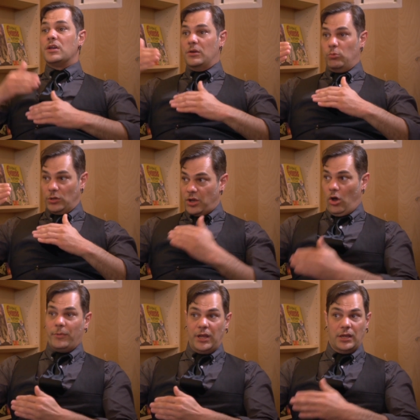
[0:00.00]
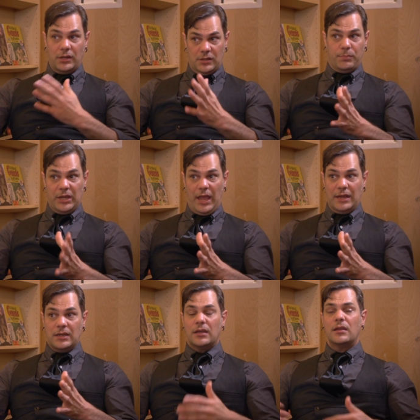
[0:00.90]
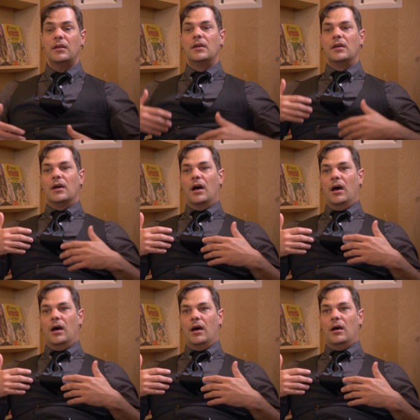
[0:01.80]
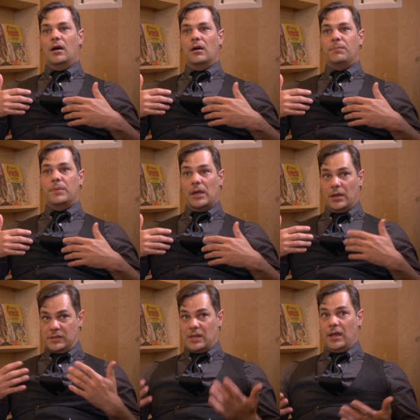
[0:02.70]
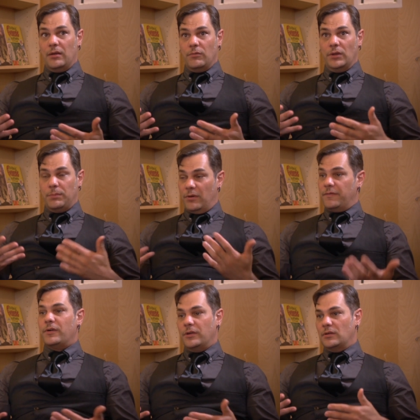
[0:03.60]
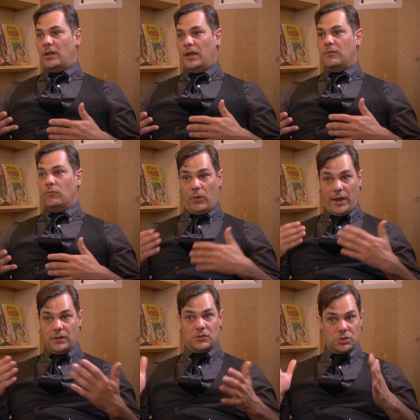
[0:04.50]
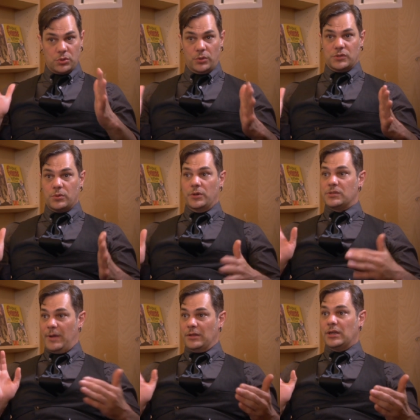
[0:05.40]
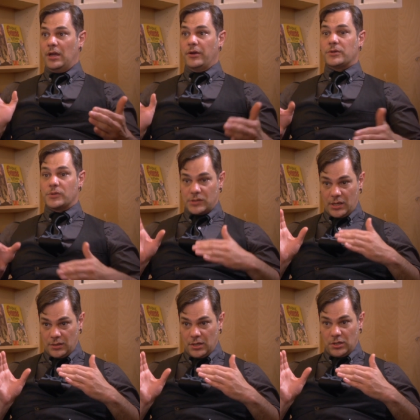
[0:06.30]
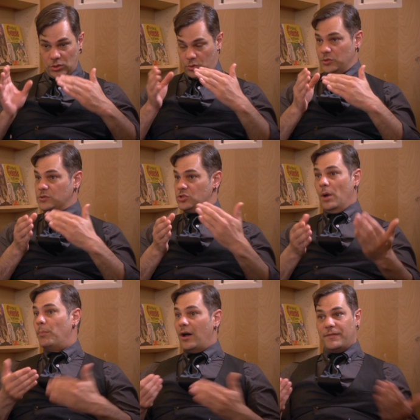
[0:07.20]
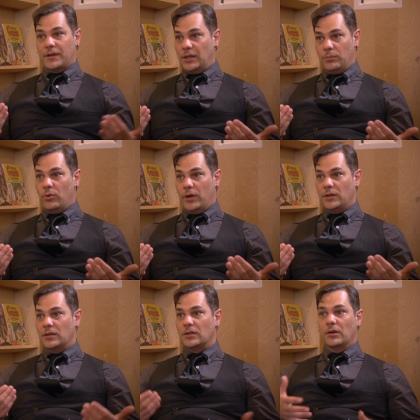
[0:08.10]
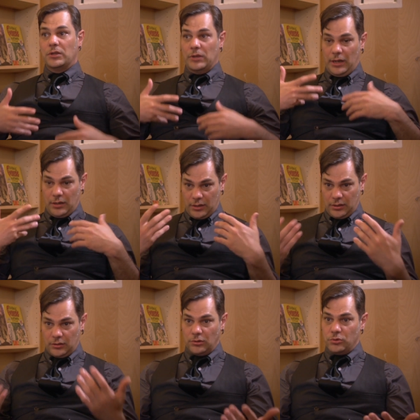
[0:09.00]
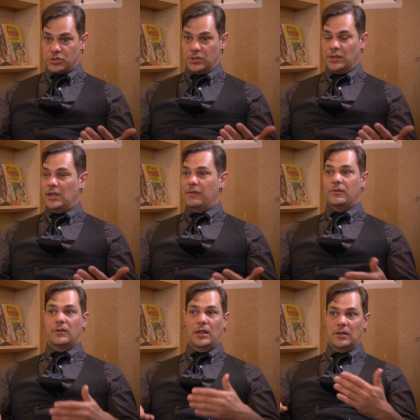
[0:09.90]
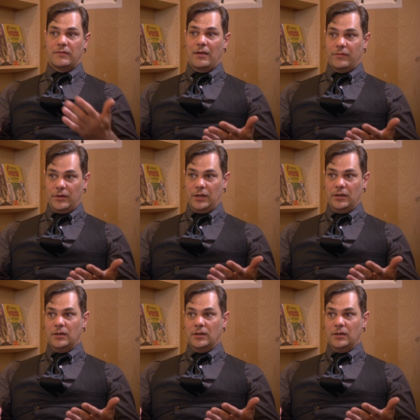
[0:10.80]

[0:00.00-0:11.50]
would culminate in a big ending, because I really prefer to write short stories about the characters that you could jump off at any point. You know, you get a conclusion at the end of every